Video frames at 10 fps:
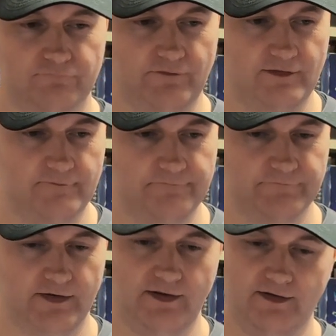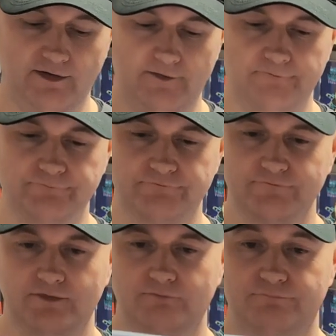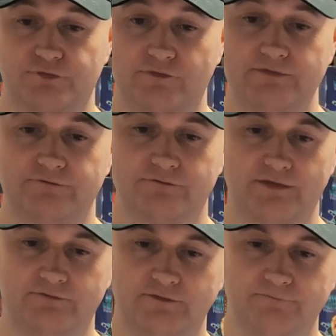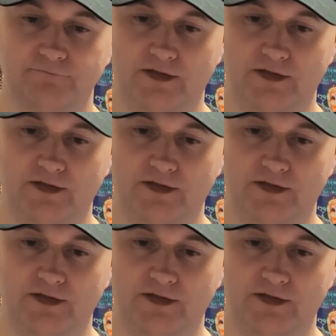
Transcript: film. Great director.